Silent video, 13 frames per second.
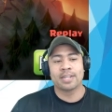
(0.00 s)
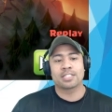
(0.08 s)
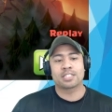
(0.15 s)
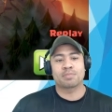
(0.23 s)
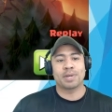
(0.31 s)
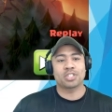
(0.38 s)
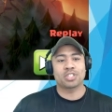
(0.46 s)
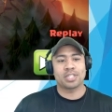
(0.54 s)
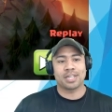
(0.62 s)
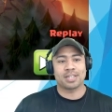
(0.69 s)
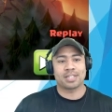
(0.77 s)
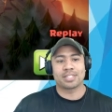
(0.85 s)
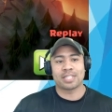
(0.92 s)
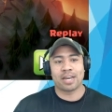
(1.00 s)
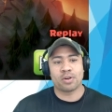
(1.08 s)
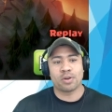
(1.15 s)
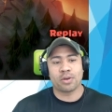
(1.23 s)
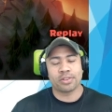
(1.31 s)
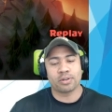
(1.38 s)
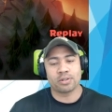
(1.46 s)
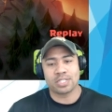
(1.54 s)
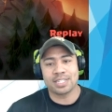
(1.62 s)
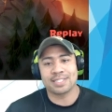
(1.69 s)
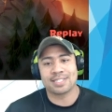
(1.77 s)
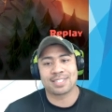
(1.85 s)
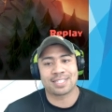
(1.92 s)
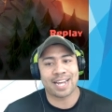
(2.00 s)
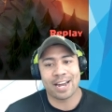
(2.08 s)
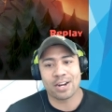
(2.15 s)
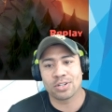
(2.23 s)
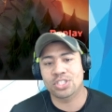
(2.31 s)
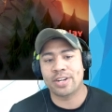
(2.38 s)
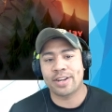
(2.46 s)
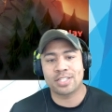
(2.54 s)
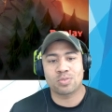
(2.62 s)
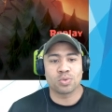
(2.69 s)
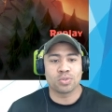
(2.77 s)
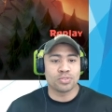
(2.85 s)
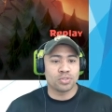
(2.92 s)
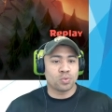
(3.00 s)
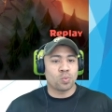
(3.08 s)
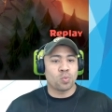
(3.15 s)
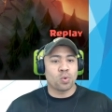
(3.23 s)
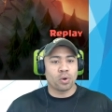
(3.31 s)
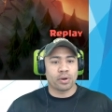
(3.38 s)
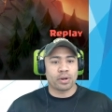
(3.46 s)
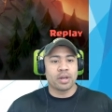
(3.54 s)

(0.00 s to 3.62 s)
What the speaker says: Especially at Town Hall 13, scatter shots will do work.